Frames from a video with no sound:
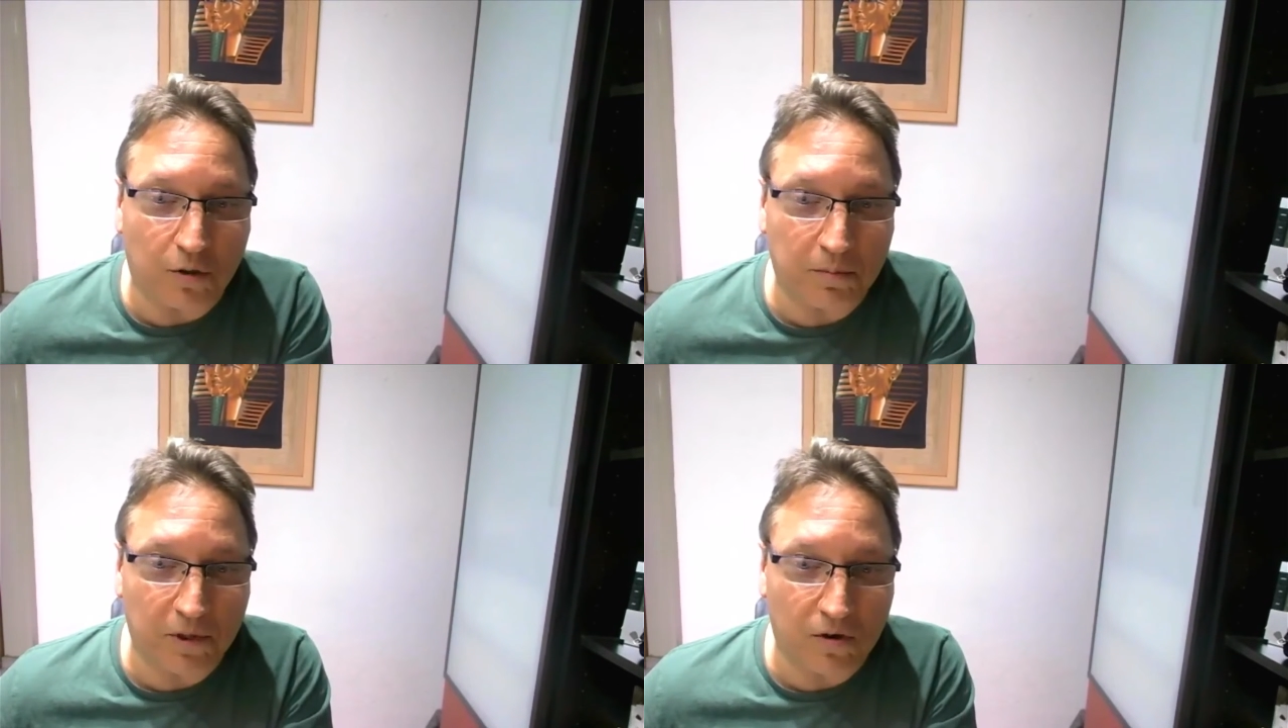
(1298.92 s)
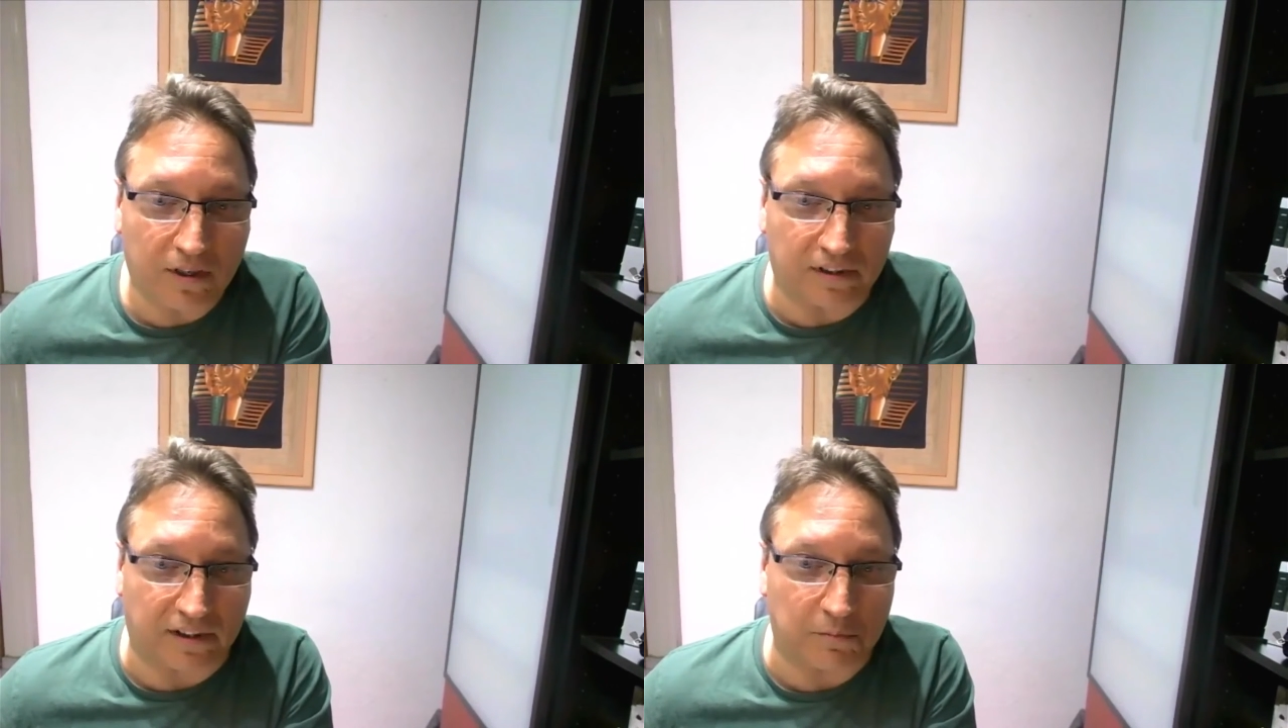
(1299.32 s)
uh,
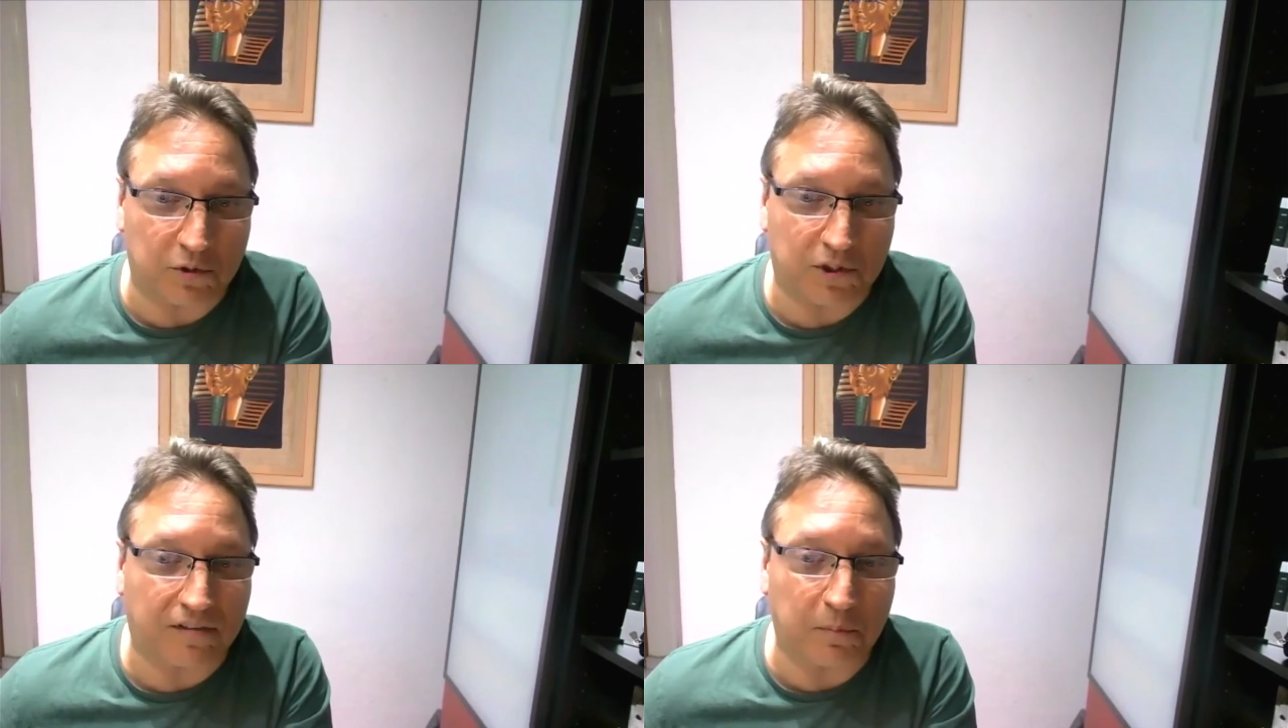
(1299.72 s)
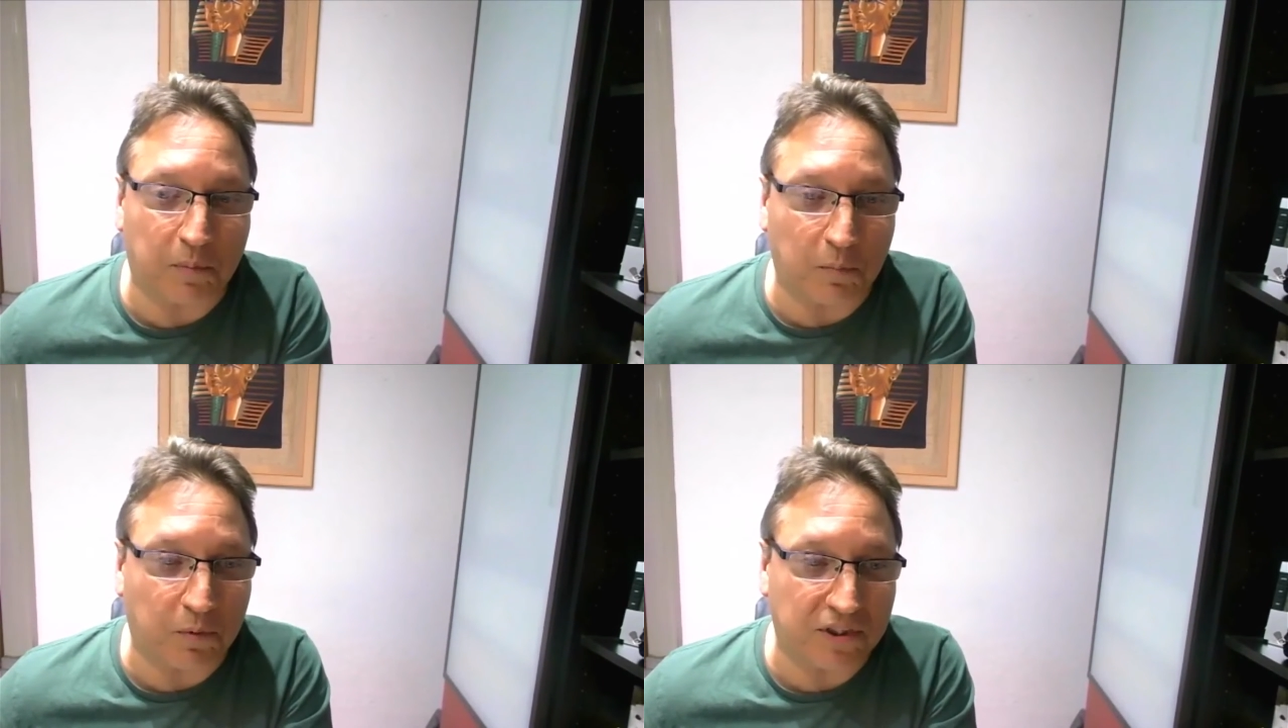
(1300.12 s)
48.
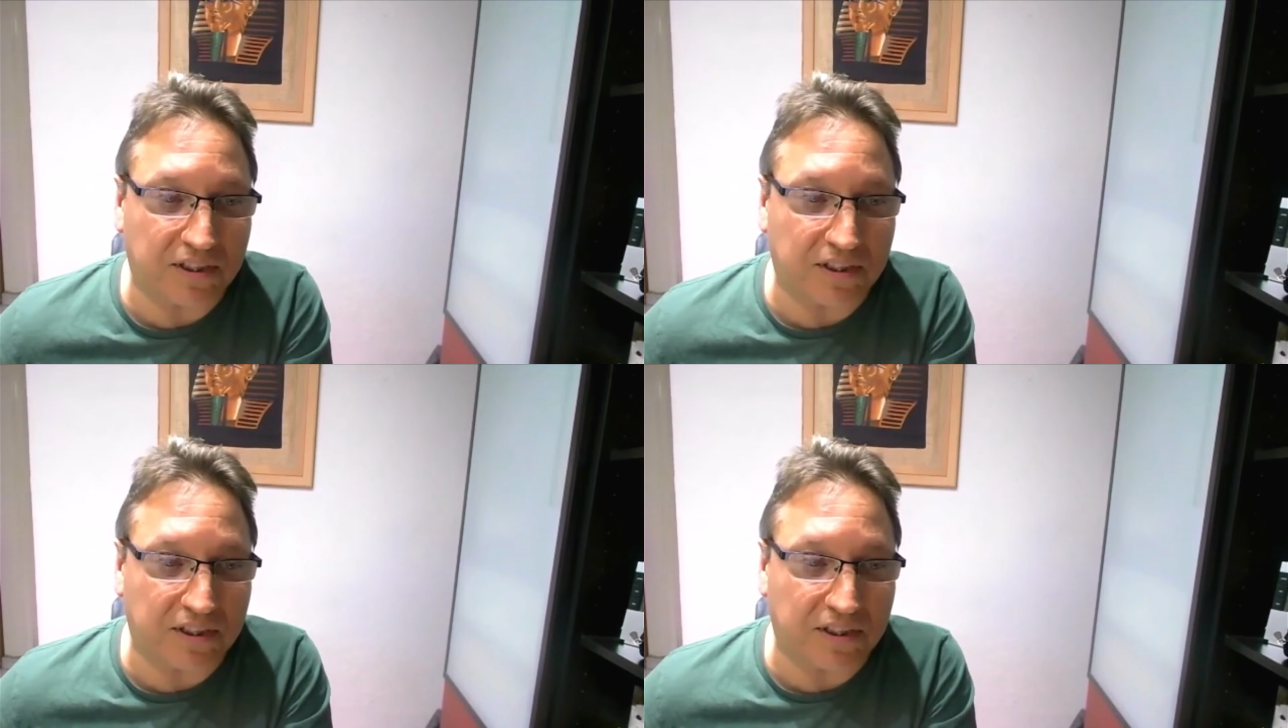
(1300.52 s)
Today,